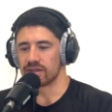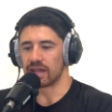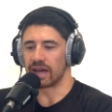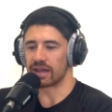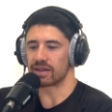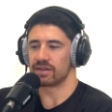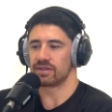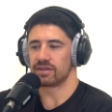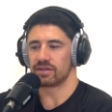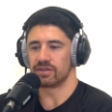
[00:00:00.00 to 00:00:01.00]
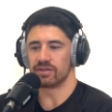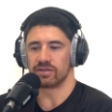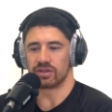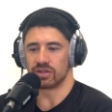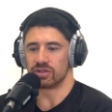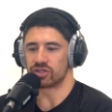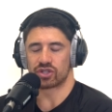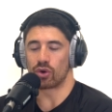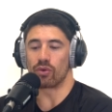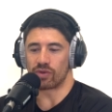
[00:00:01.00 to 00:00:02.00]
like
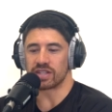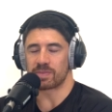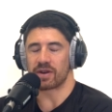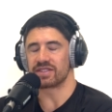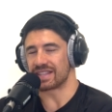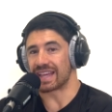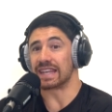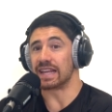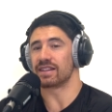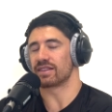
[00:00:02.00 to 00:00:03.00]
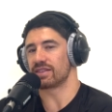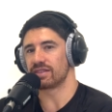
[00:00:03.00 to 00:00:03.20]
short rest periods and they need